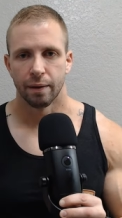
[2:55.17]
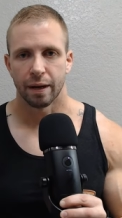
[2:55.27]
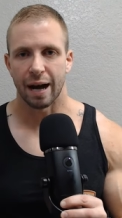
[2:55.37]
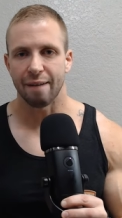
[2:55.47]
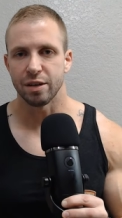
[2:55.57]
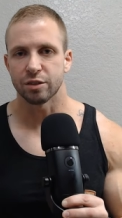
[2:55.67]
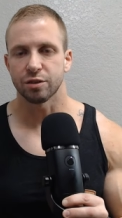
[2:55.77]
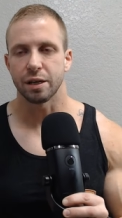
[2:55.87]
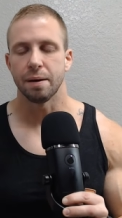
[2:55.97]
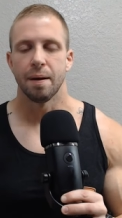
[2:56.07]
And
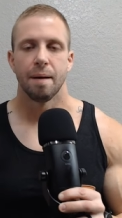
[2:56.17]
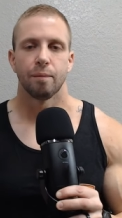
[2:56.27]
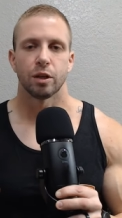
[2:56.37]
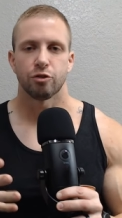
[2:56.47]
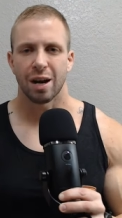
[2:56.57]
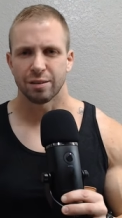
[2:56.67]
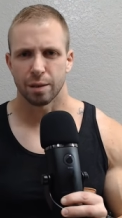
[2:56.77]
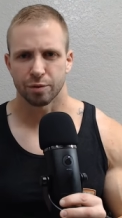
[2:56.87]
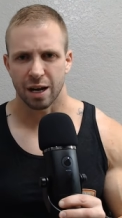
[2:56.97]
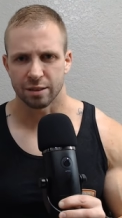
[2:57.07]
obviously the
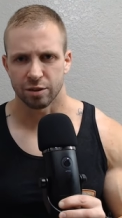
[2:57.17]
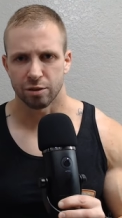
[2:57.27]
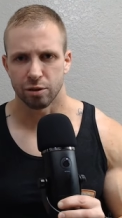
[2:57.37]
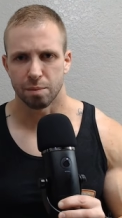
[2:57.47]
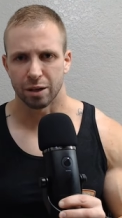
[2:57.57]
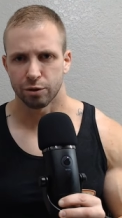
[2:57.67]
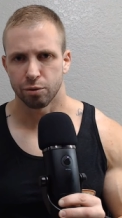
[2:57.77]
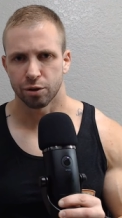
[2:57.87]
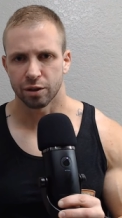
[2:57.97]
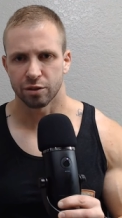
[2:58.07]
triceps constitute about two
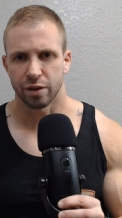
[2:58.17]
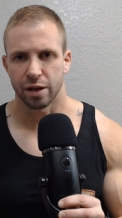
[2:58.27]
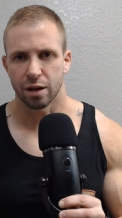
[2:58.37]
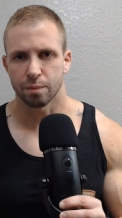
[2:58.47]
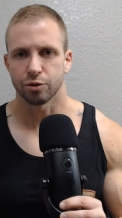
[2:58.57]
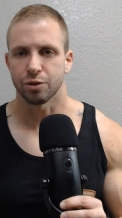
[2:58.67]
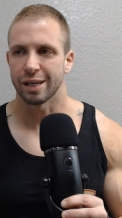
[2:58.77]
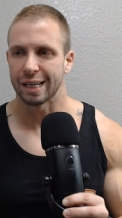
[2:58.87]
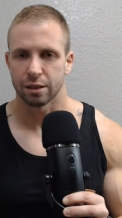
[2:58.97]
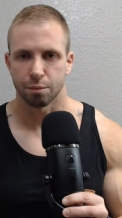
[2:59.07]
thirds of the arms, so you
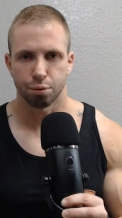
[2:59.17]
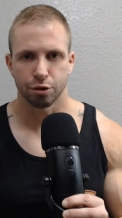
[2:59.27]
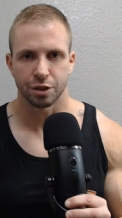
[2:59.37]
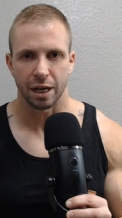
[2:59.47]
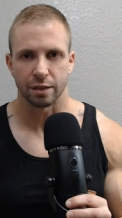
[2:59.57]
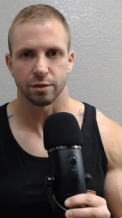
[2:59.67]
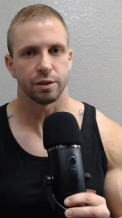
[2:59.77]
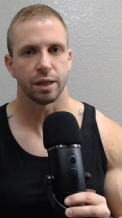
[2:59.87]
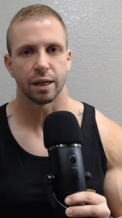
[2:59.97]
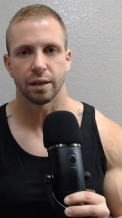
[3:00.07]
gotta hit the push downs,
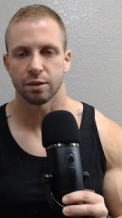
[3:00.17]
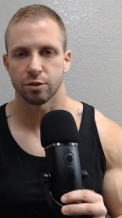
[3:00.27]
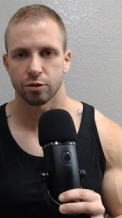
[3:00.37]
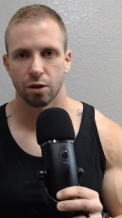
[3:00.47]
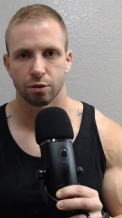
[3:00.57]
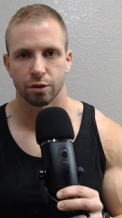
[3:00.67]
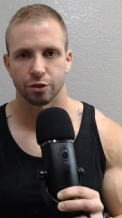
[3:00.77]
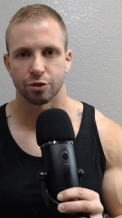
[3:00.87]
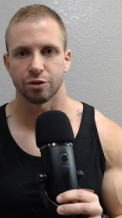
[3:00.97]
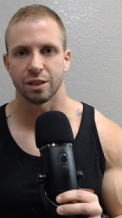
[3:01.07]
you gotta hit the skull
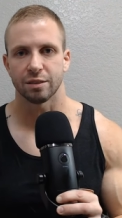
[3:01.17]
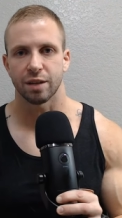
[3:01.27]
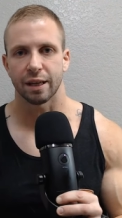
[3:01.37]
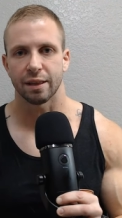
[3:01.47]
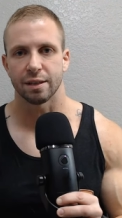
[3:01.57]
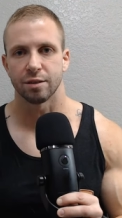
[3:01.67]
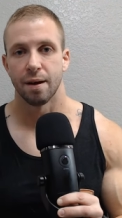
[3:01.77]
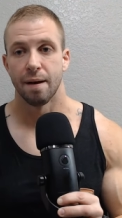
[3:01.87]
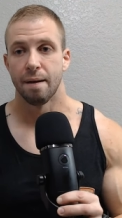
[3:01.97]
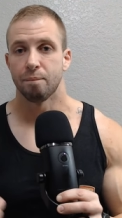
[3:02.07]
crushers, things like this.
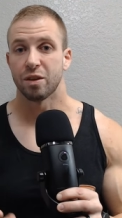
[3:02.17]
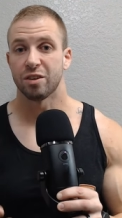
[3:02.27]
The